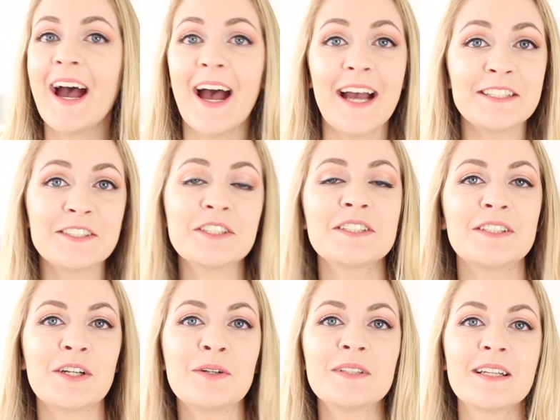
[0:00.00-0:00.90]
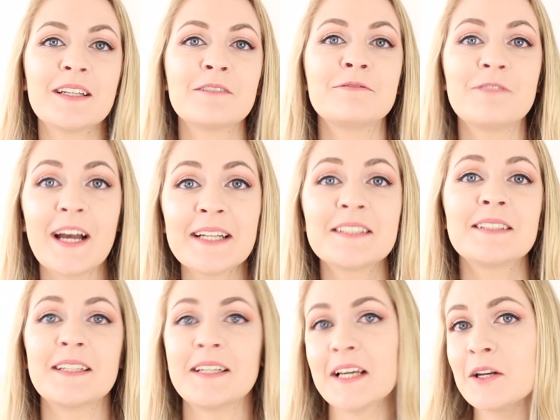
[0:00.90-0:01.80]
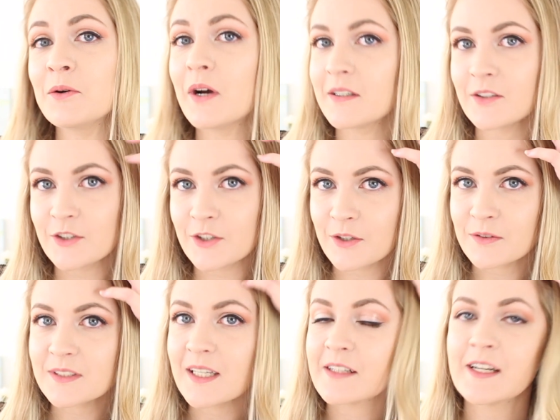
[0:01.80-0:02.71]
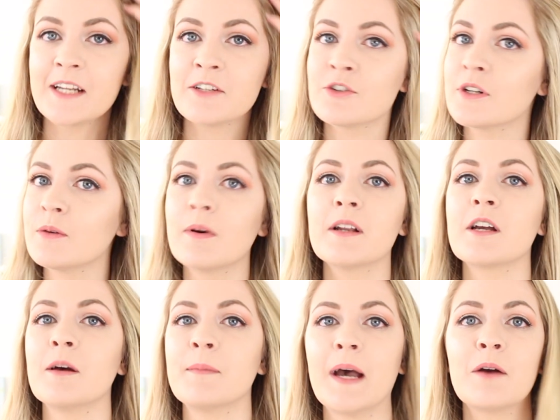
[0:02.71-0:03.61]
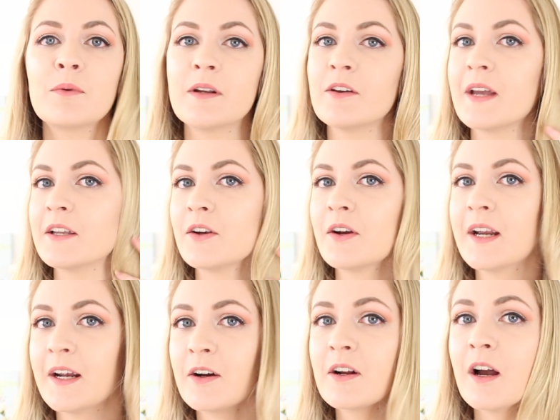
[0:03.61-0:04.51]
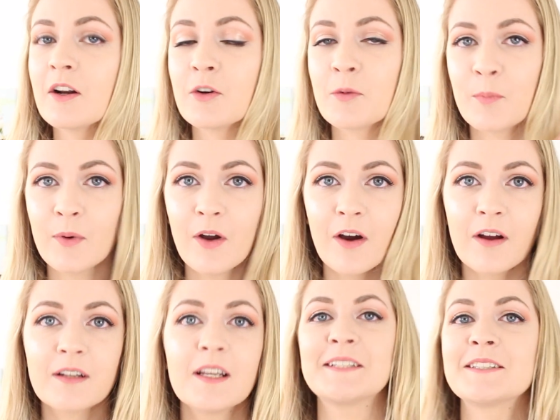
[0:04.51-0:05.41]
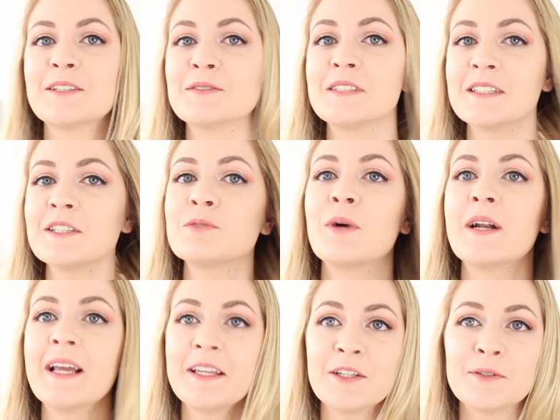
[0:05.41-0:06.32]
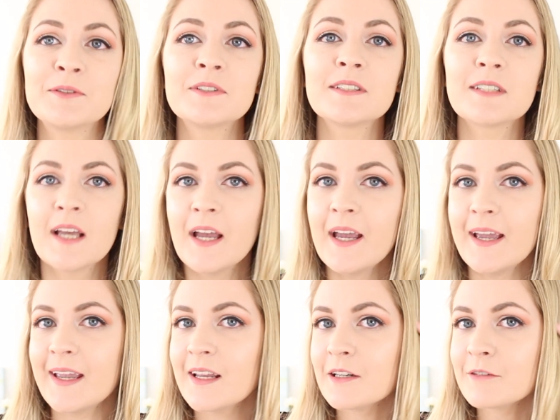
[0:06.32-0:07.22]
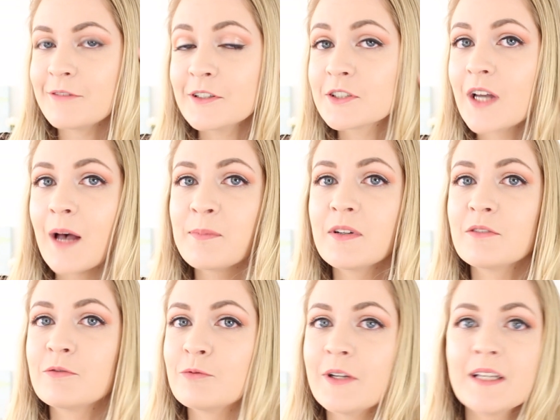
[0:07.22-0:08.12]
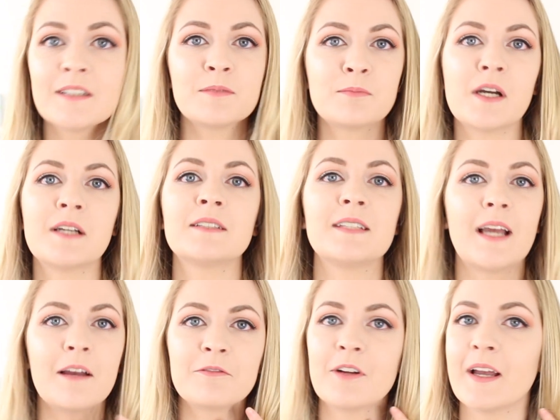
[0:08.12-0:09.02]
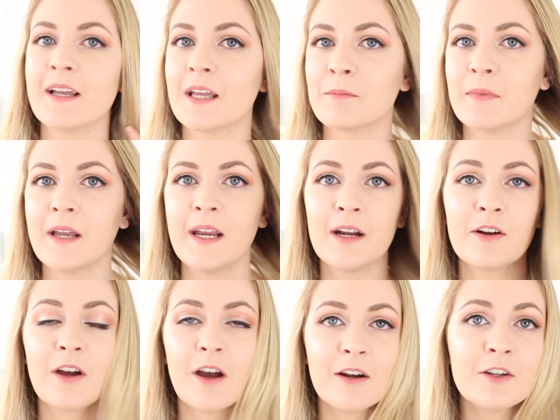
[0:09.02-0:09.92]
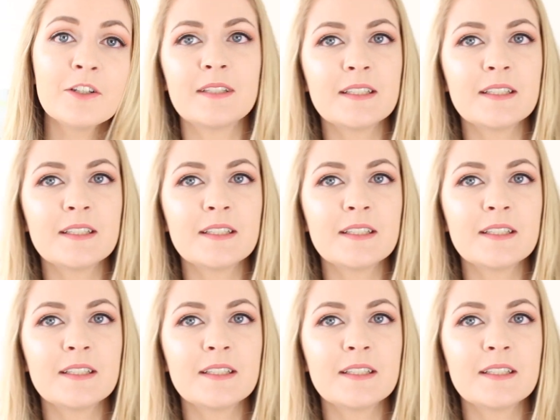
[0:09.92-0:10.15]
I just know that it fights the yellow undertones that naturally want to come out when you get your hair colored blonde. So this is what I use in the first couple of weeks, months after I get my hair colored.